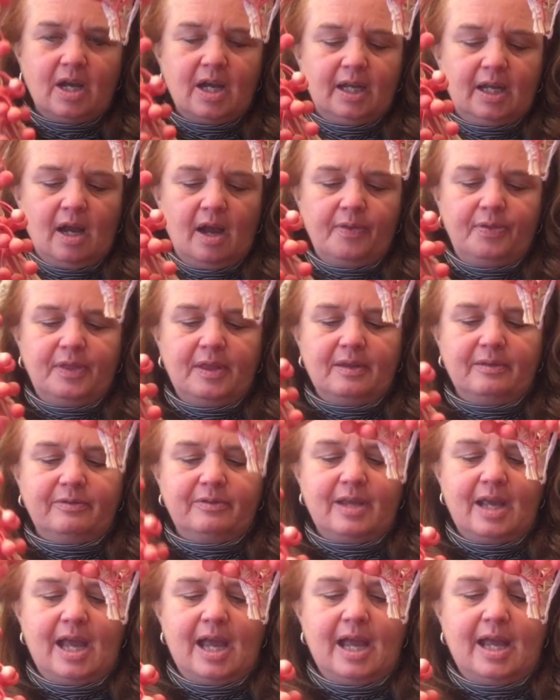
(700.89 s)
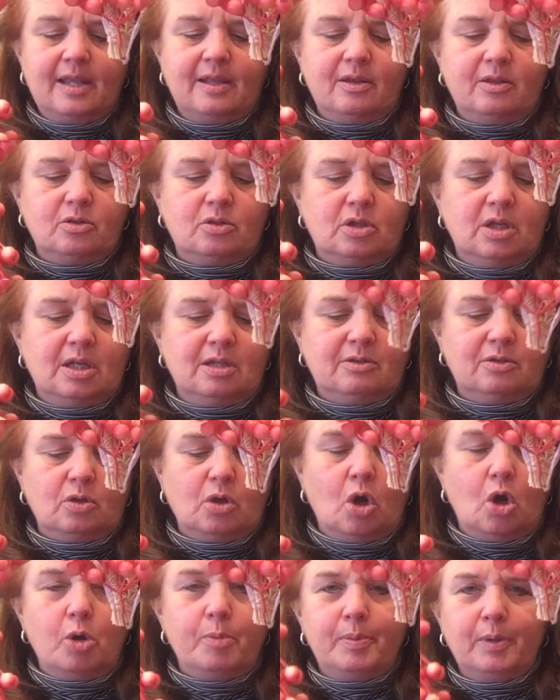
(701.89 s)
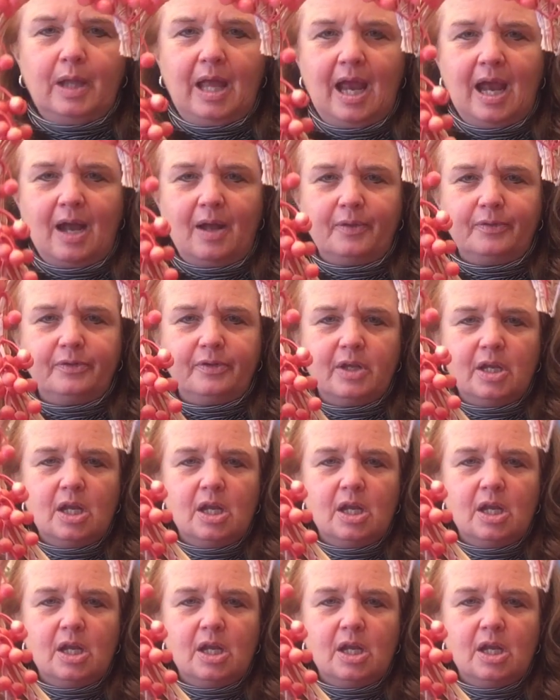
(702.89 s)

I got this at, it's an Opalhouse